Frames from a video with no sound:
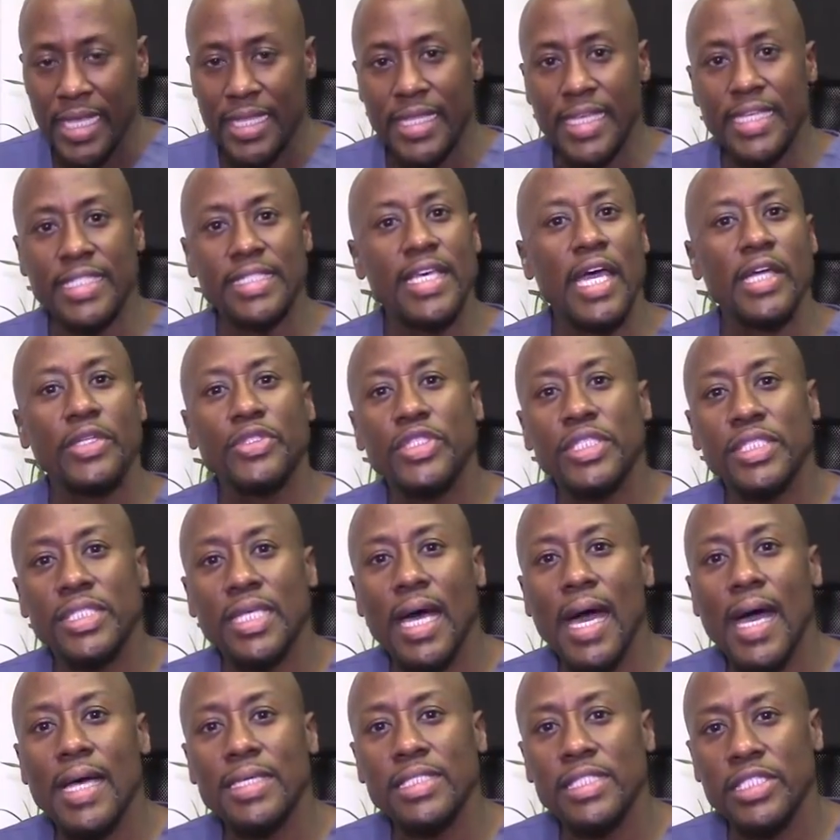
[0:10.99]
These
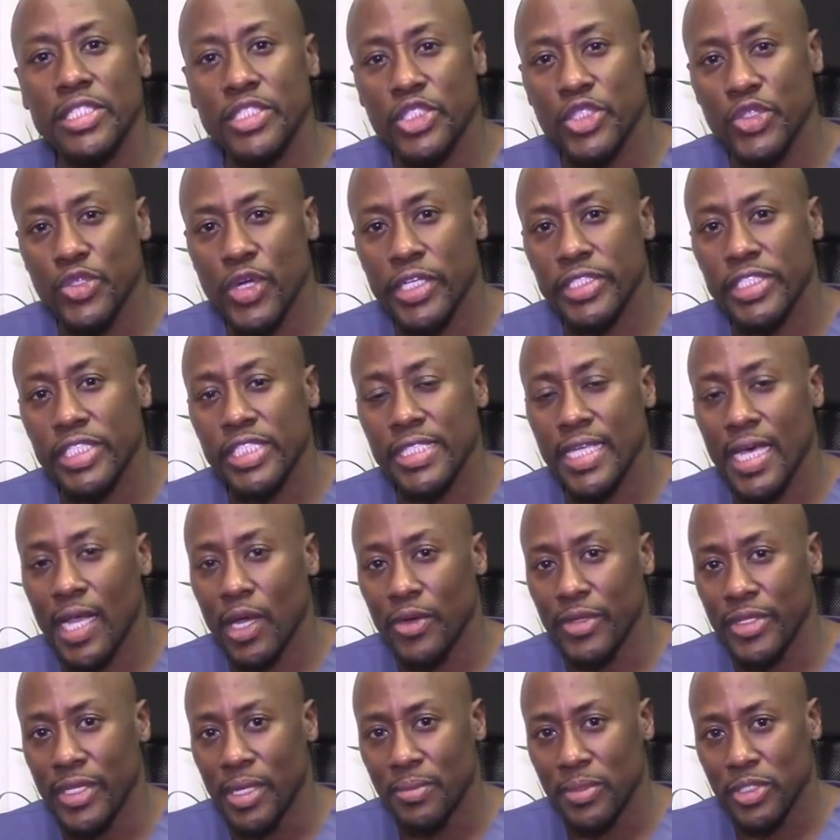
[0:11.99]
exercises and stretches that I
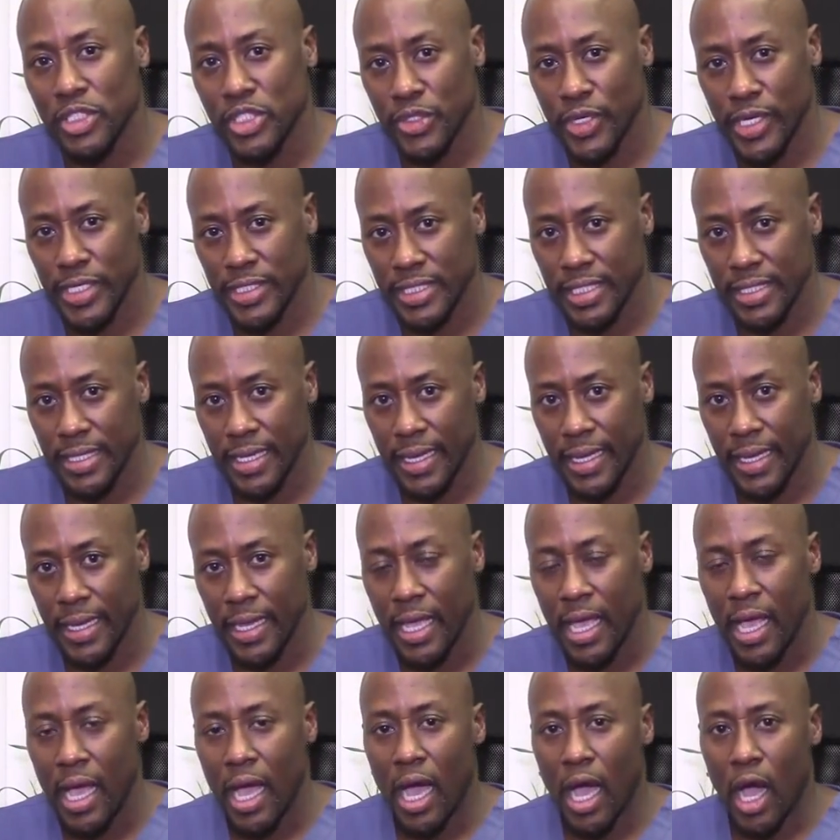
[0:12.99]
will demonstrate today
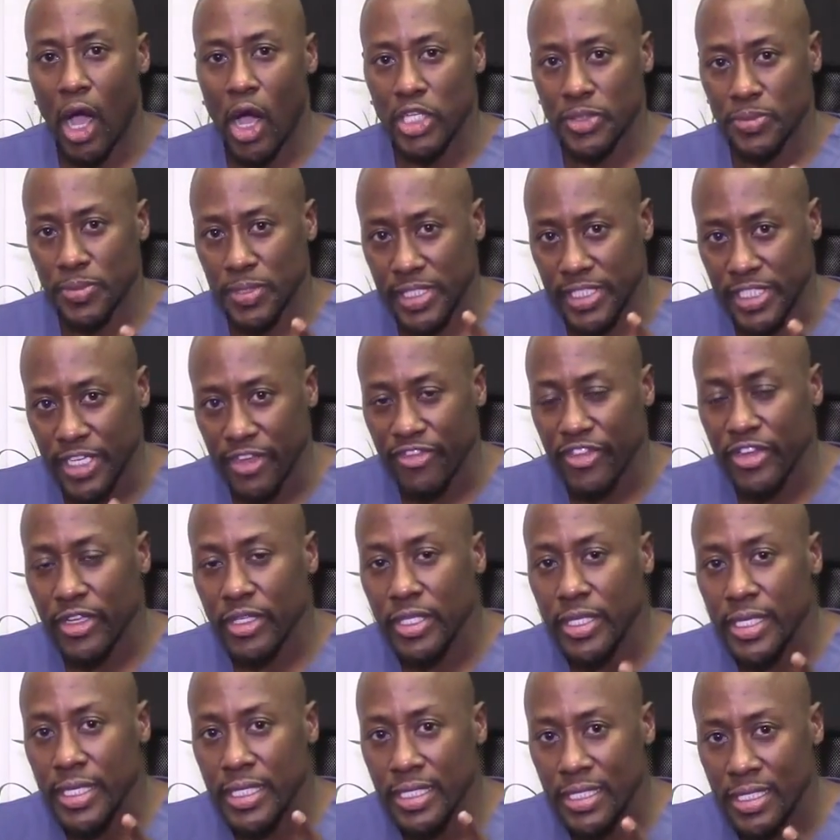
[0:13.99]
are
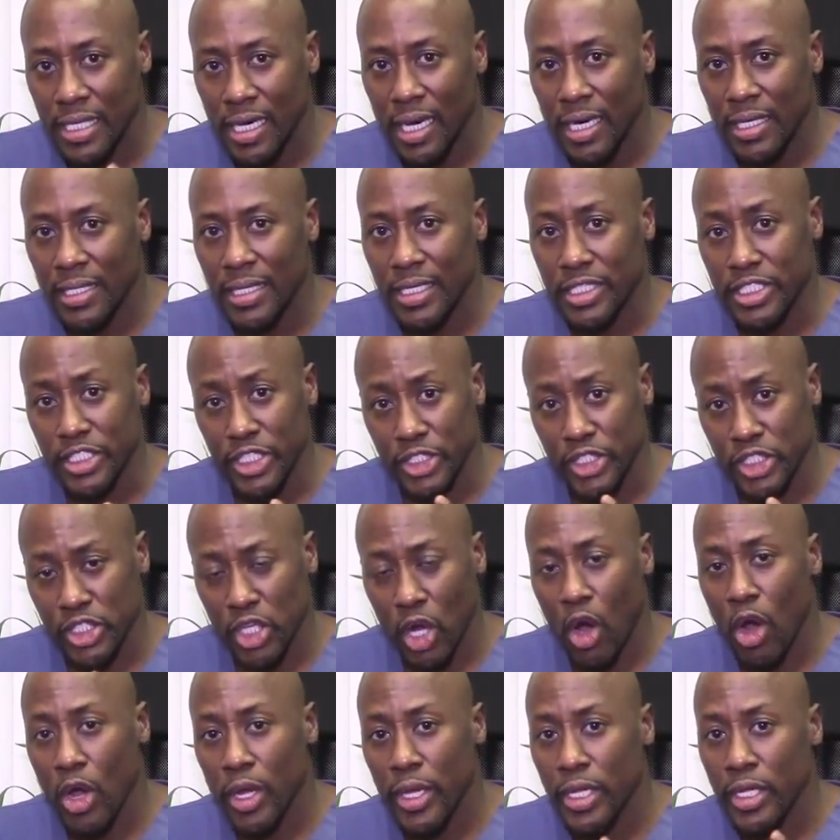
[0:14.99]
specifically done to
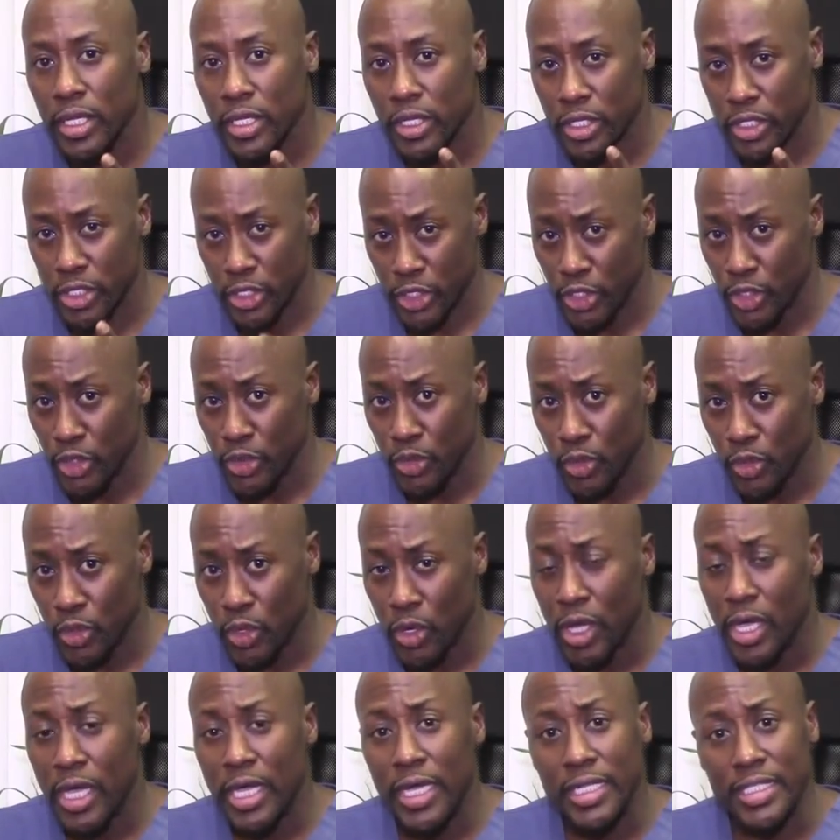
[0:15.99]
target
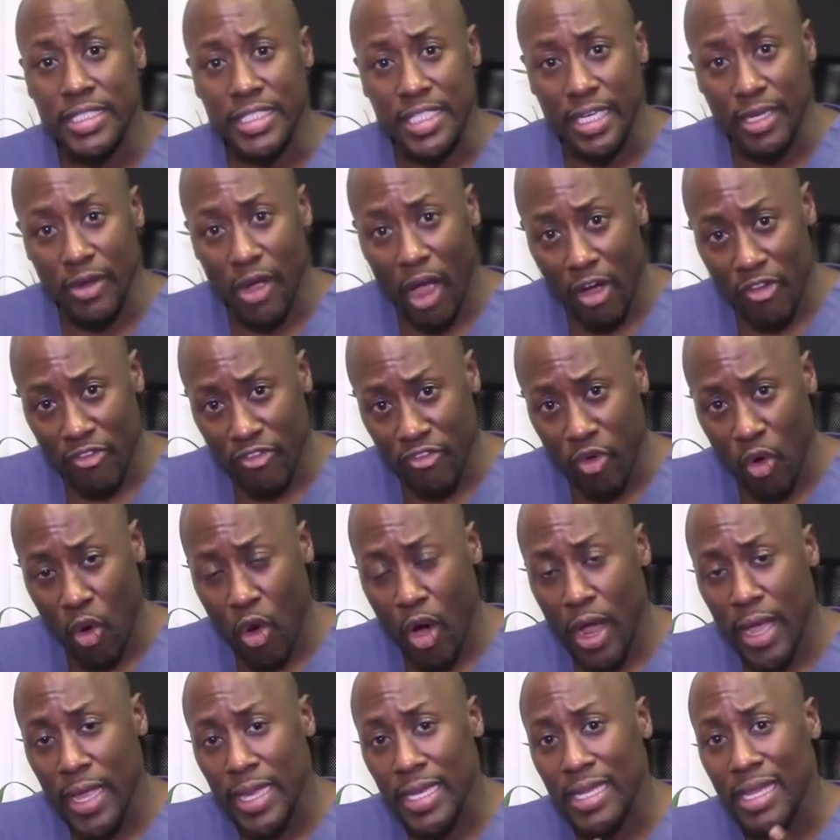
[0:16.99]
you to
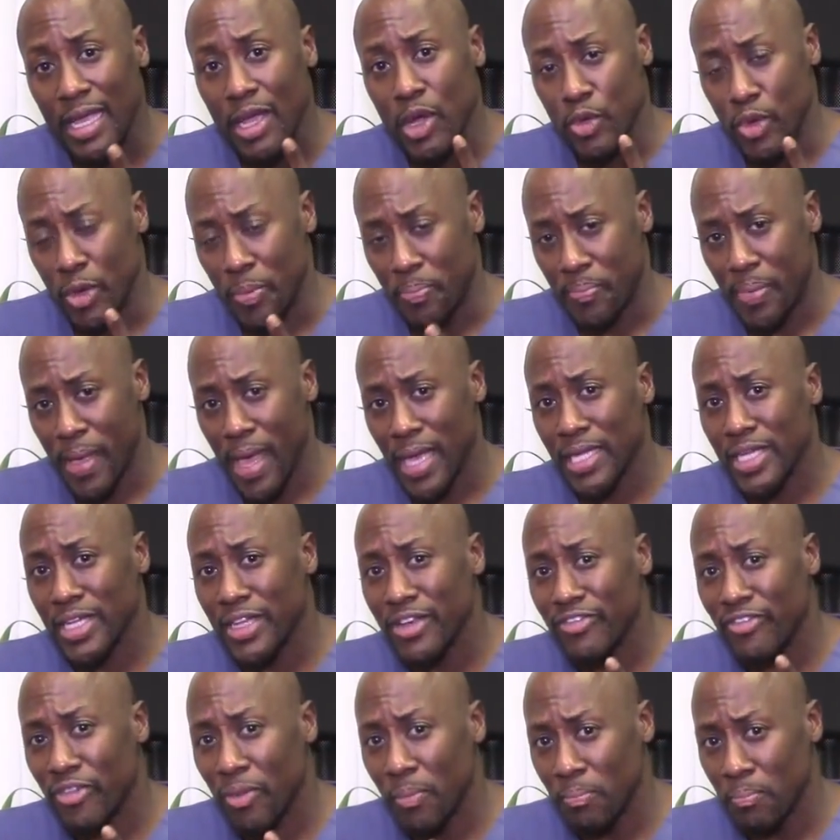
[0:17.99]
avoid
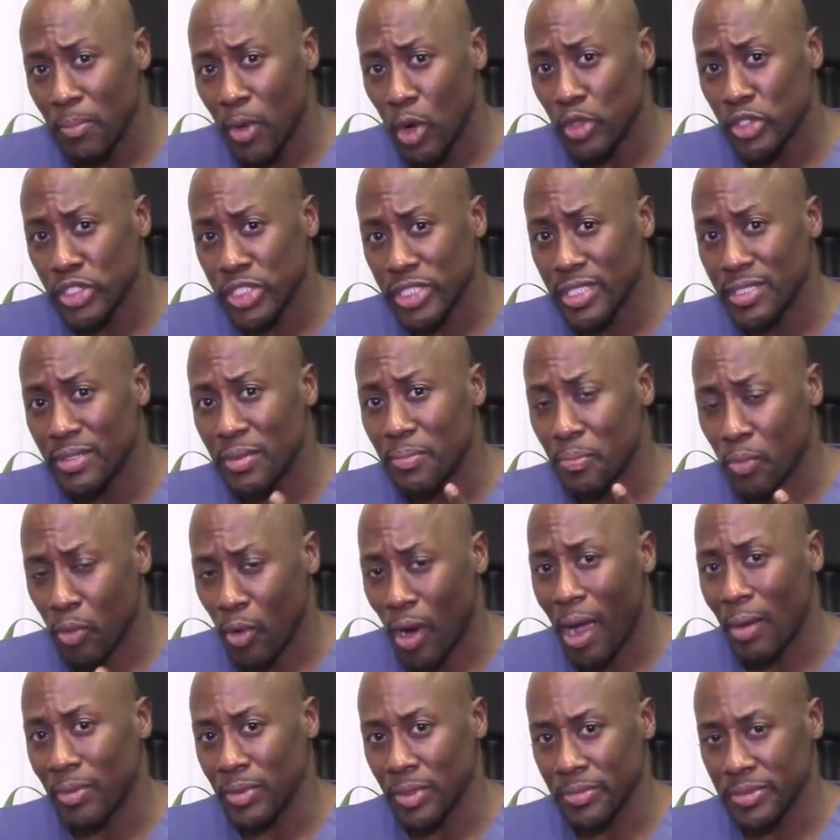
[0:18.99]
repetitive motion
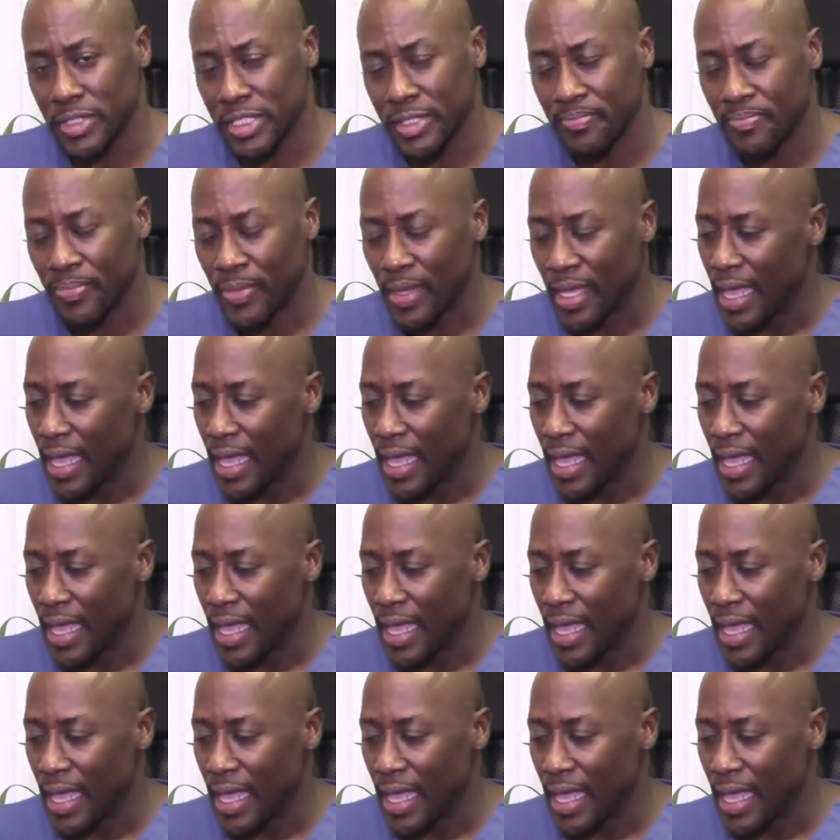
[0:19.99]
problems.